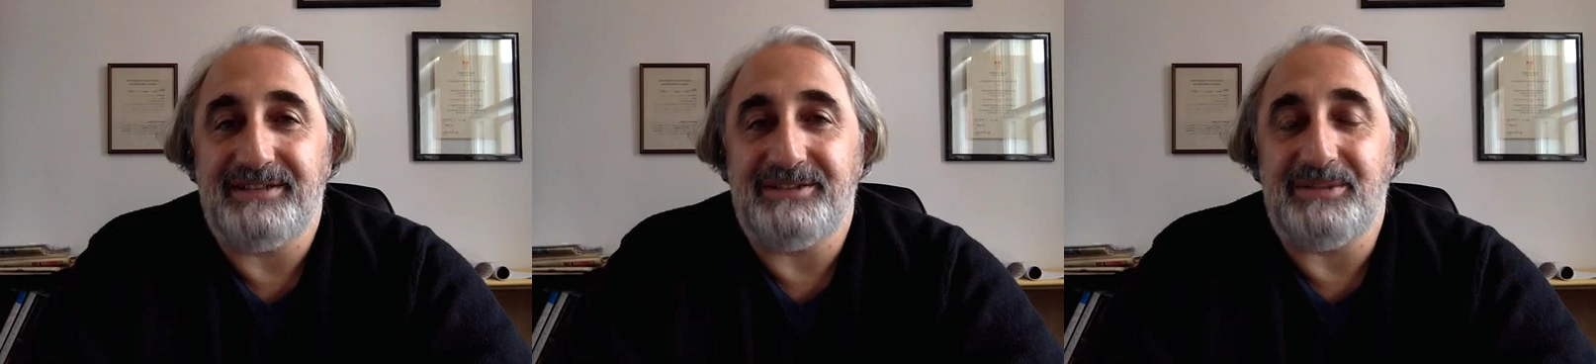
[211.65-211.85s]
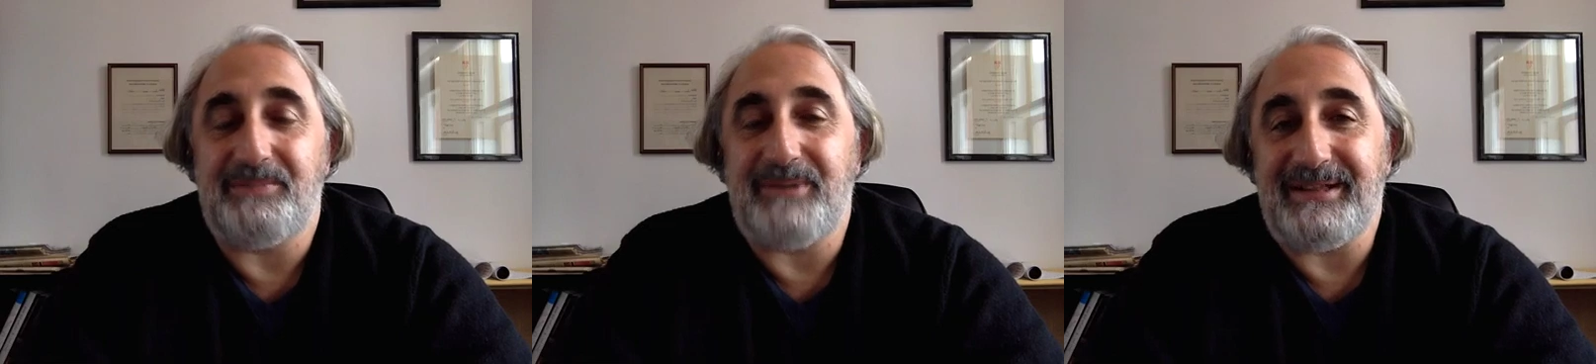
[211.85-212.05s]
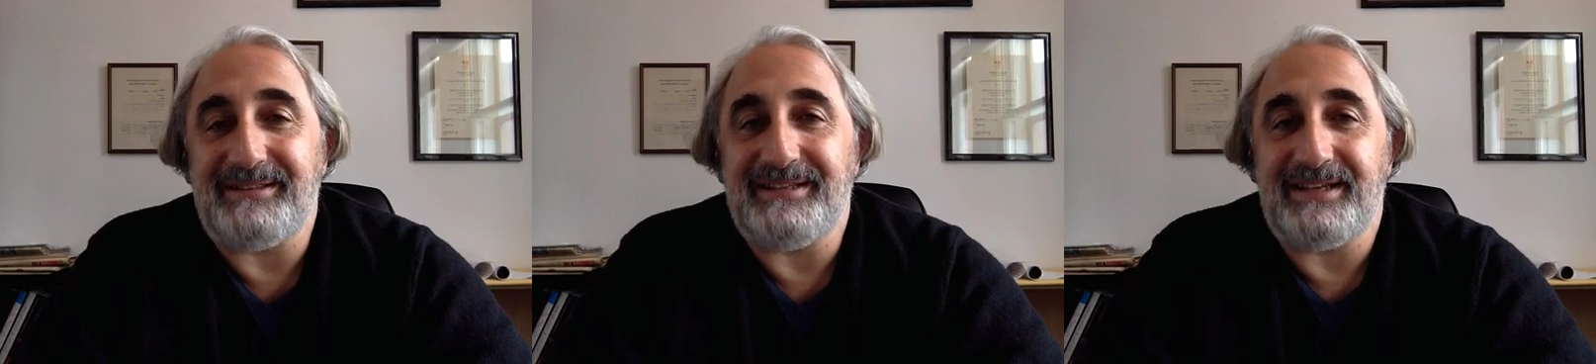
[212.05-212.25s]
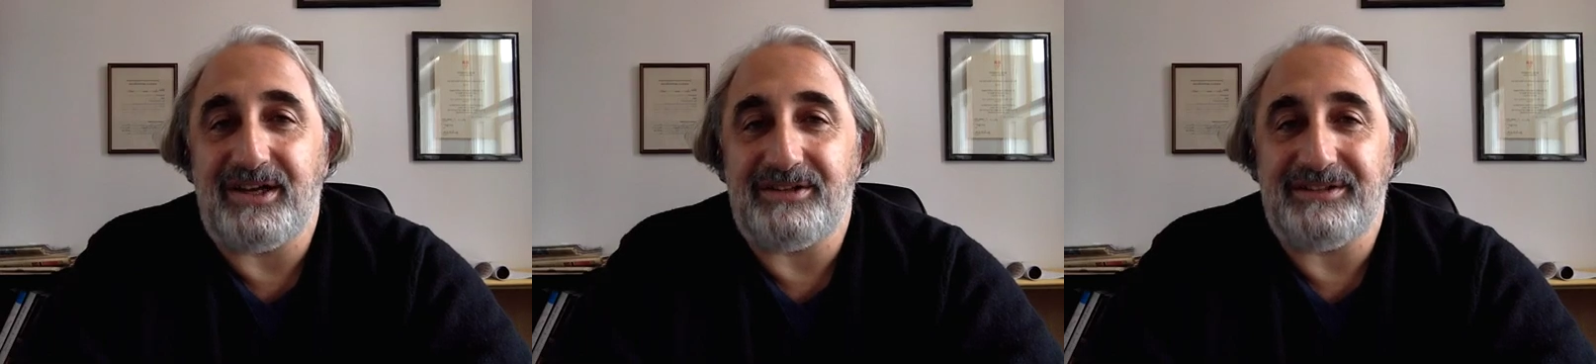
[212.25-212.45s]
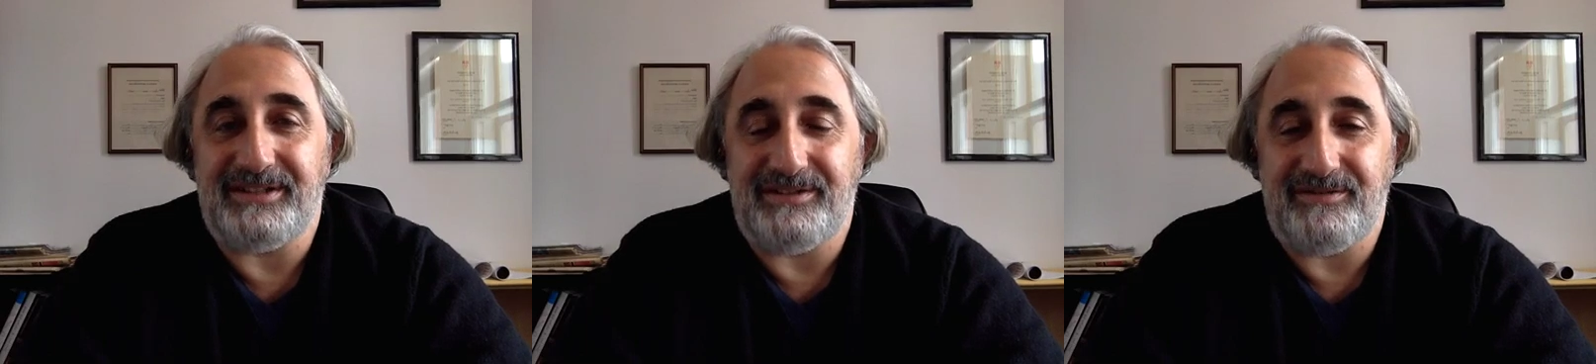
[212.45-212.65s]
depending
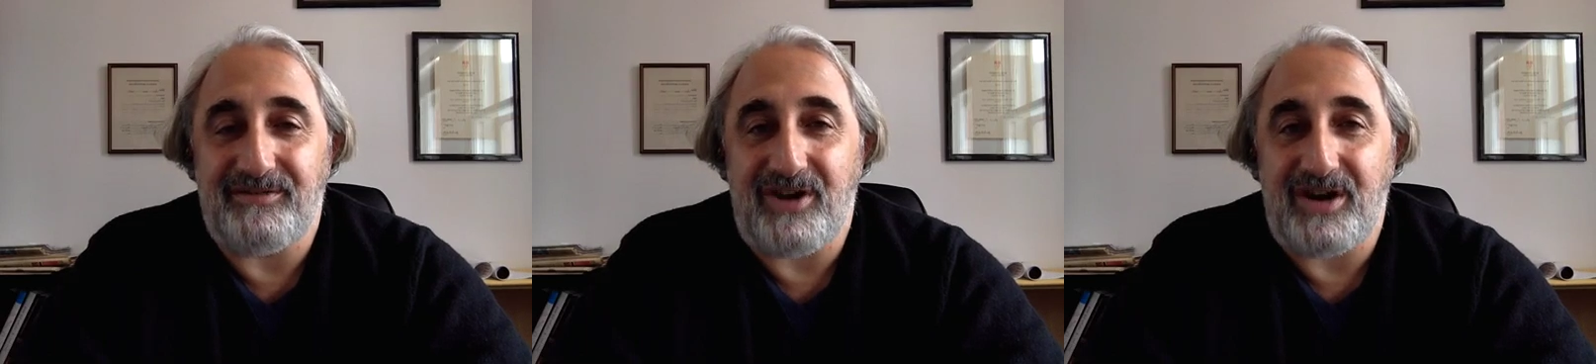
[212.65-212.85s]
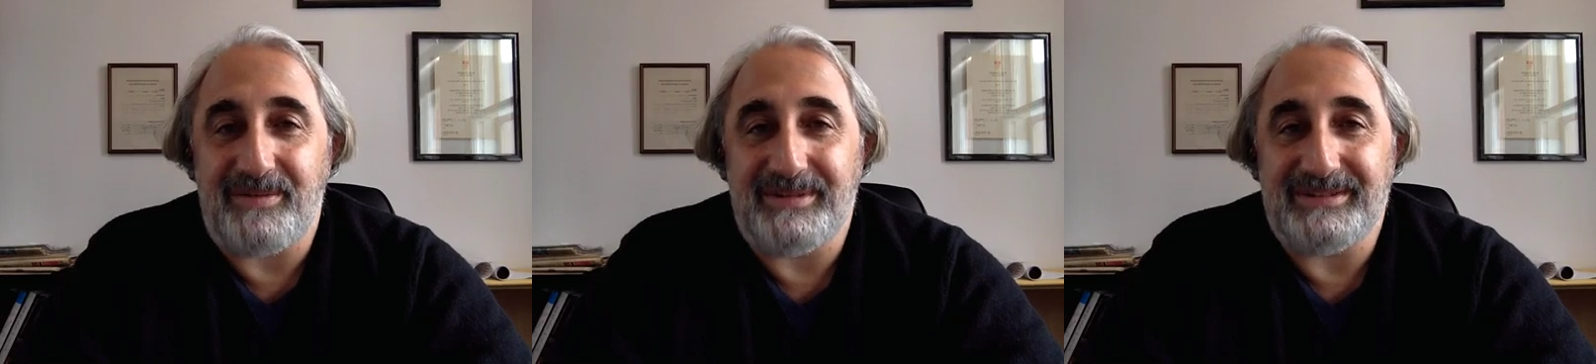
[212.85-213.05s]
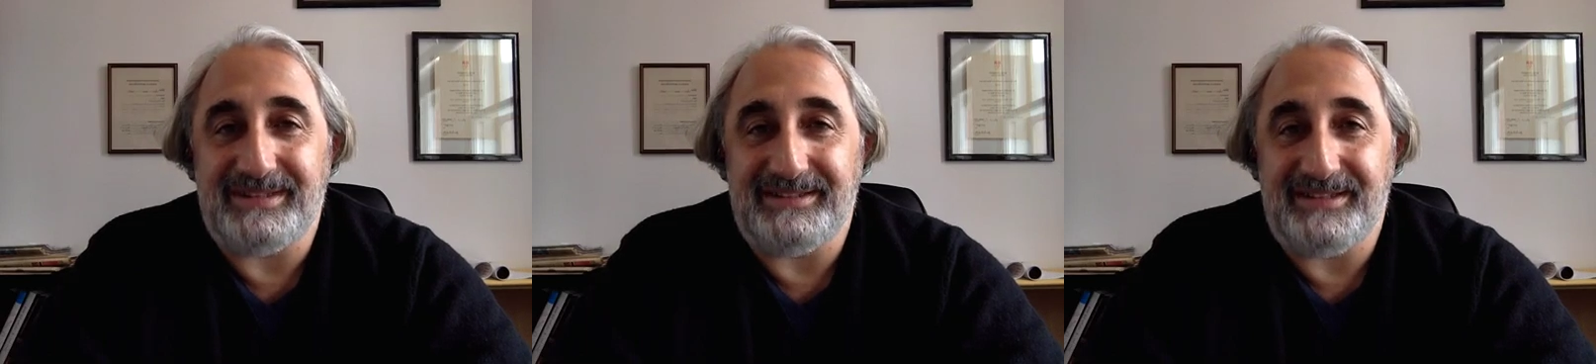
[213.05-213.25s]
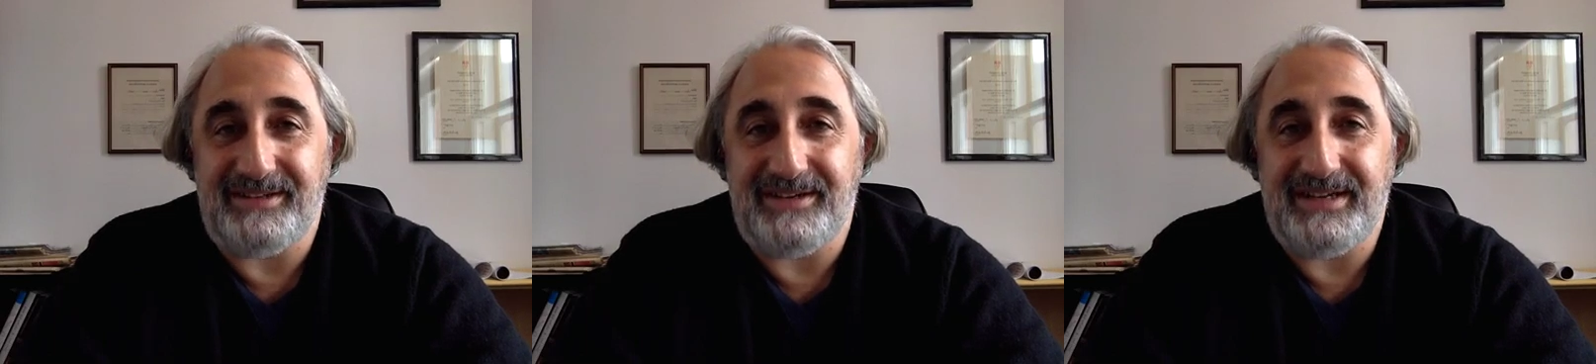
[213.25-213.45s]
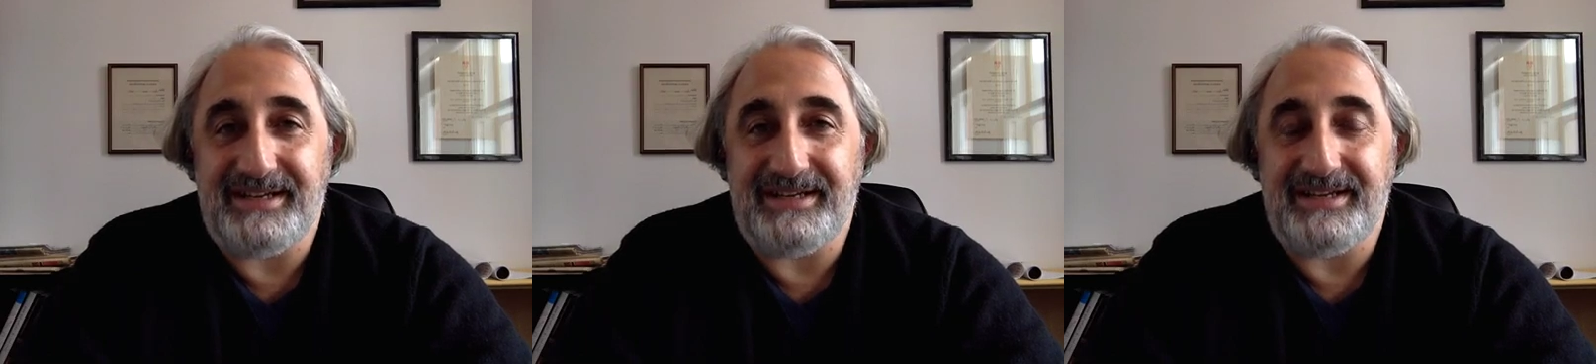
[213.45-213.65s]
on the environment that they're
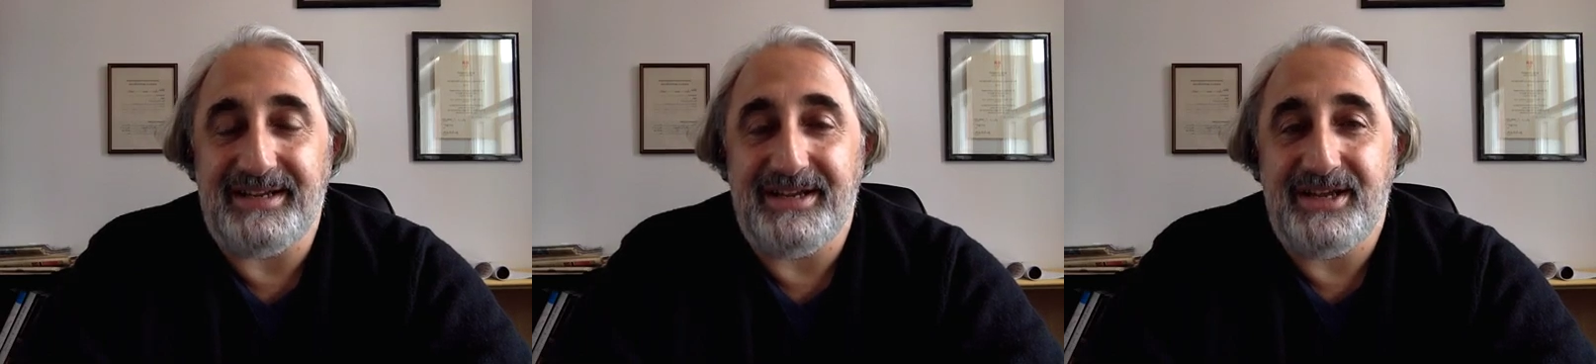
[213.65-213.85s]
in.